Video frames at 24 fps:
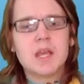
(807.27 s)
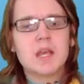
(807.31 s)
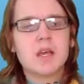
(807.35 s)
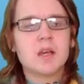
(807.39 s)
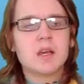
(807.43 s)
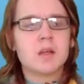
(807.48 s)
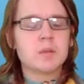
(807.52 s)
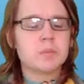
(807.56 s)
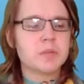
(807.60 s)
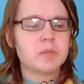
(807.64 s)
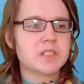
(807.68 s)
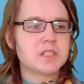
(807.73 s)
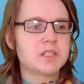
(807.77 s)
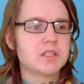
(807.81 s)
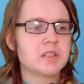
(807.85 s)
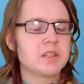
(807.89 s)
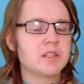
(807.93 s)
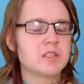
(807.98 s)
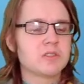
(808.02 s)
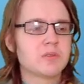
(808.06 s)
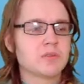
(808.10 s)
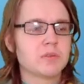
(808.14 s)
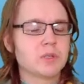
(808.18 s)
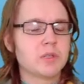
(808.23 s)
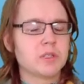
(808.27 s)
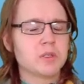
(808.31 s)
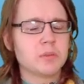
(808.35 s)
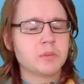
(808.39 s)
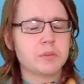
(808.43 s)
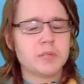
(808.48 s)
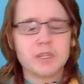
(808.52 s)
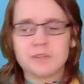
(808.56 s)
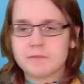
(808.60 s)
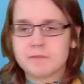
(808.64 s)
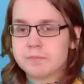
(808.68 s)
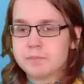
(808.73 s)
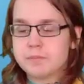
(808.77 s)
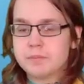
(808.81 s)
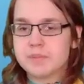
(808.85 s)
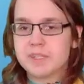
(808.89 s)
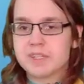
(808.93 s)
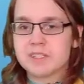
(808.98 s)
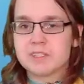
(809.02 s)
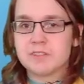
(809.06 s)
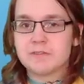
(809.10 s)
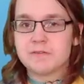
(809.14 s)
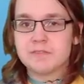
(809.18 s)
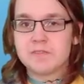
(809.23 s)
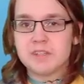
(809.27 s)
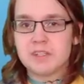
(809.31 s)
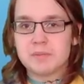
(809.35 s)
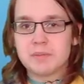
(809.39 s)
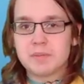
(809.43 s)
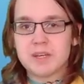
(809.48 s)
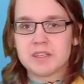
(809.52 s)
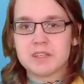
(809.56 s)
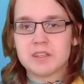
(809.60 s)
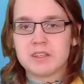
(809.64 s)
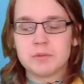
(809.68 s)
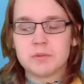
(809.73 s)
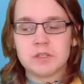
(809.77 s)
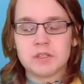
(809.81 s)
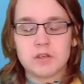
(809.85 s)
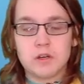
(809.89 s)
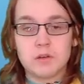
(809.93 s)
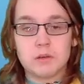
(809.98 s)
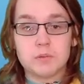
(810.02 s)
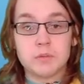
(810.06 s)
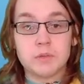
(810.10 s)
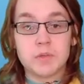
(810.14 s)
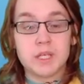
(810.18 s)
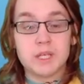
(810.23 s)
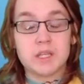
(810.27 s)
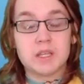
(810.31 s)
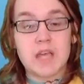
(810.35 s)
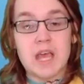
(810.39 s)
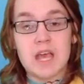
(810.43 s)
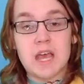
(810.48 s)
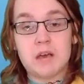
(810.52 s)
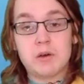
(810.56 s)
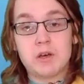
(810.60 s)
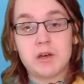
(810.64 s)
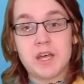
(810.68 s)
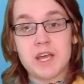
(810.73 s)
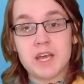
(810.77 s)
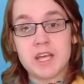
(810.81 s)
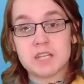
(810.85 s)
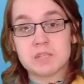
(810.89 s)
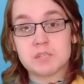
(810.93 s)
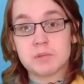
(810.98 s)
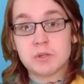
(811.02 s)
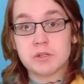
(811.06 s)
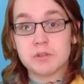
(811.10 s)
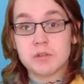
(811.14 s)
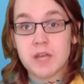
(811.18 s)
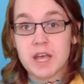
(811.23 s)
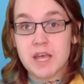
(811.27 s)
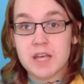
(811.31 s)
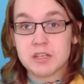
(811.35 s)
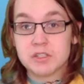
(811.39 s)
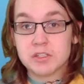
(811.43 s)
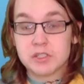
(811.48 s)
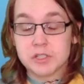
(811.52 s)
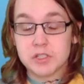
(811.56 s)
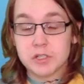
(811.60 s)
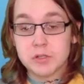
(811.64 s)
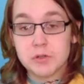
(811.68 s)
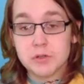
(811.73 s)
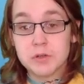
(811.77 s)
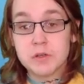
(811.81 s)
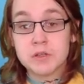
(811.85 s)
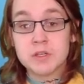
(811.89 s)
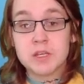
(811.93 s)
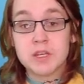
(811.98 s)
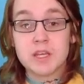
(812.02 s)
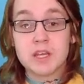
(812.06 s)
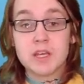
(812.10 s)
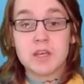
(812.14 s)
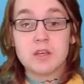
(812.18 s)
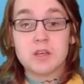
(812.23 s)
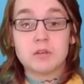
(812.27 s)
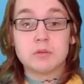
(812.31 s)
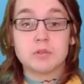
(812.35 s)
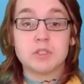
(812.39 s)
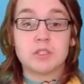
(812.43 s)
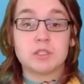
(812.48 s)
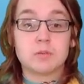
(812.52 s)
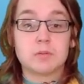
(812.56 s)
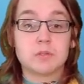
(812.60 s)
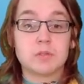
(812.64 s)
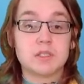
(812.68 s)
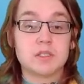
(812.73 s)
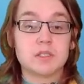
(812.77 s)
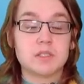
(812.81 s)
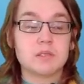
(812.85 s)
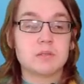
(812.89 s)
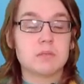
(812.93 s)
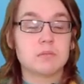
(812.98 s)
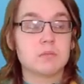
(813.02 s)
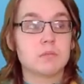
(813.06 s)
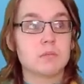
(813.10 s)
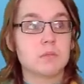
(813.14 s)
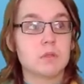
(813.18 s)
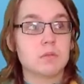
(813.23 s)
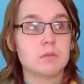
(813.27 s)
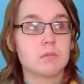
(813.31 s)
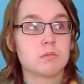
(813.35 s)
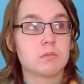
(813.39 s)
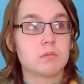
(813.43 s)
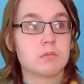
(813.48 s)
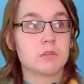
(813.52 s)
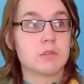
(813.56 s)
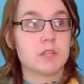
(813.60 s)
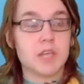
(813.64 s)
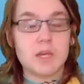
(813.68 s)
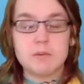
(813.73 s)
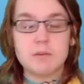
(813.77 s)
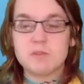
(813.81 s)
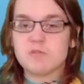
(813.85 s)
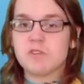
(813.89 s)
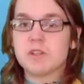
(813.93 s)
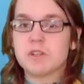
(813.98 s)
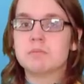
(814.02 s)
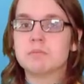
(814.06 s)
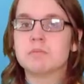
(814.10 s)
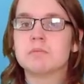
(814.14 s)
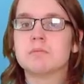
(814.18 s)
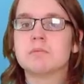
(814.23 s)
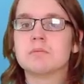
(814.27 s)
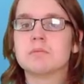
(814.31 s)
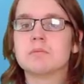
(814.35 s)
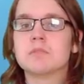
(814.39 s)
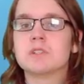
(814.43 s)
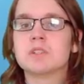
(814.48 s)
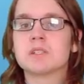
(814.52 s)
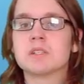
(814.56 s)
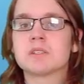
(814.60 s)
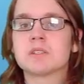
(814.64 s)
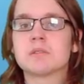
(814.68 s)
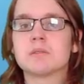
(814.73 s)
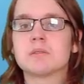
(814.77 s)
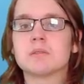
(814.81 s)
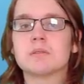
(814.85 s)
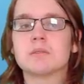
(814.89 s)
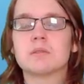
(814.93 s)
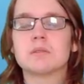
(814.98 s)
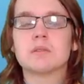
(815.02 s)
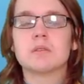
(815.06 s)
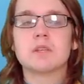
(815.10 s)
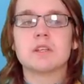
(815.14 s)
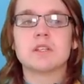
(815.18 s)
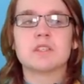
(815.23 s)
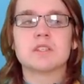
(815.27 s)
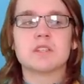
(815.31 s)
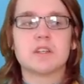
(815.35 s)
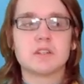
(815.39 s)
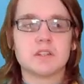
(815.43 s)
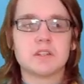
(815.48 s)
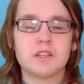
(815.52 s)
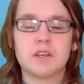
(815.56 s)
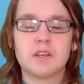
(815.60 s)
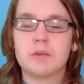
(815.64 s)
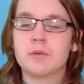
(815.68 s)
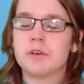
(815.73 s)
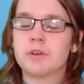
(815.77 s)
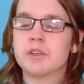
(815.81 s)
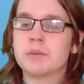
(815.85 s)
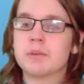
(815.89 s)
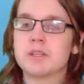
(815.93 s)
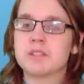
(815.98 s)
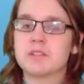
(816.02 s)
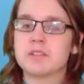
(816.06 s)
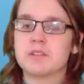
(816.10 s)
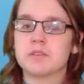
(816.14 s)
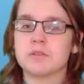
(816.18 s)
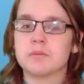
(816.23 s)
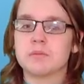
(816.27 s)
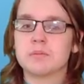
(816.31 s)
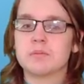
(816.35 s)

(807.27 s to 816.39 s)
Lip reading: Admittedly, this was one of the big bits of feedback that we got with our Expo show, which was, the game's fun, just it's unclear what you're meant to do.